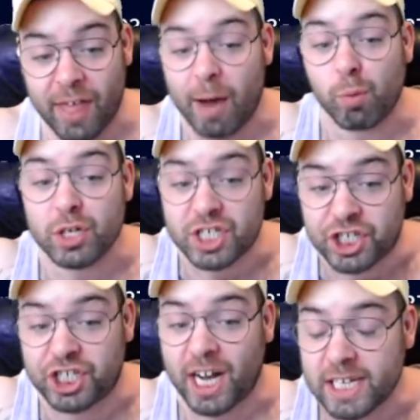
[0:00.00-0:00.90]
That was
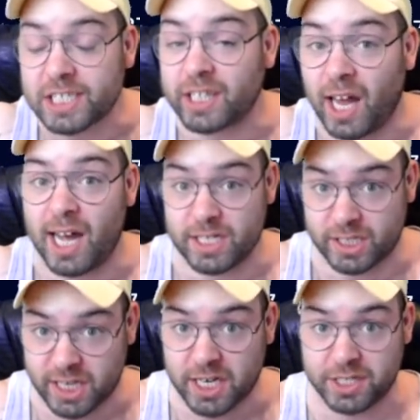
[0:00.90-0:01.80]
just
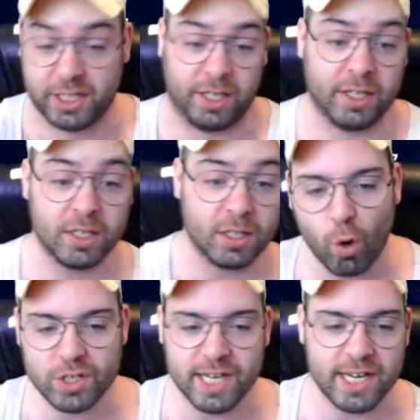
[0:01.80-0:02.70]
last season.
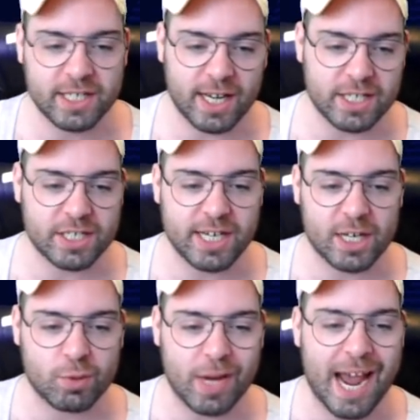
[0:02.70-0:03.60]
14
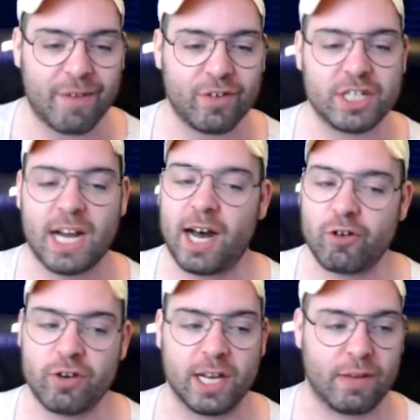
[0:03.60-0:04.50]
touchdowns, we averaged
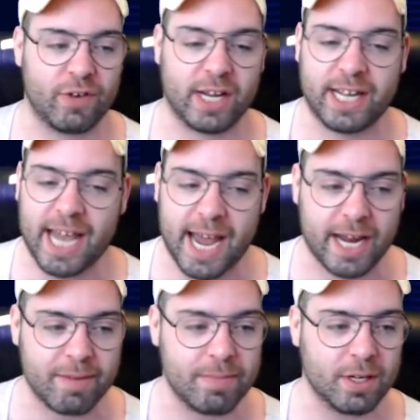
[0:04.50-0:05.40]
111 a
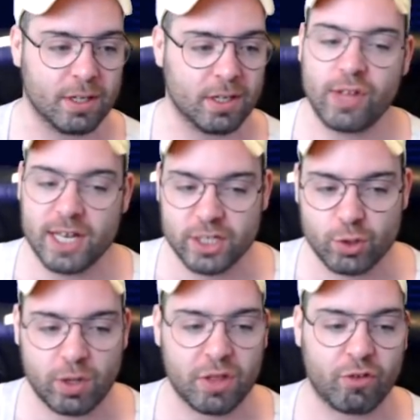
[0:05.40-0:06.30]
game.
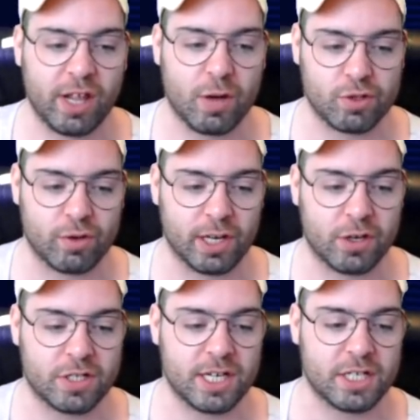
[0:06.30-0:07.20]
2023, that was a
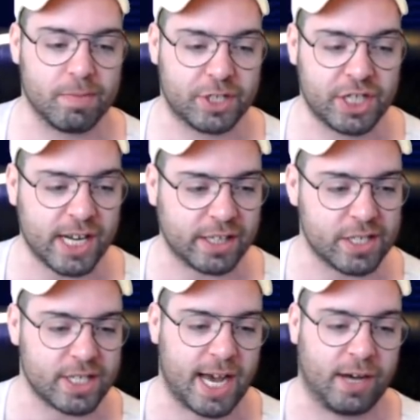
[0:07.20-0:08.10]
really good season, but check
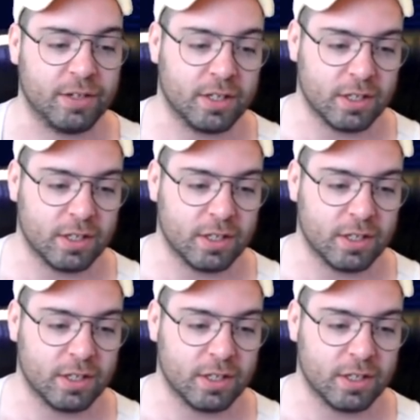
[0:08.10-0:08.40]
this out.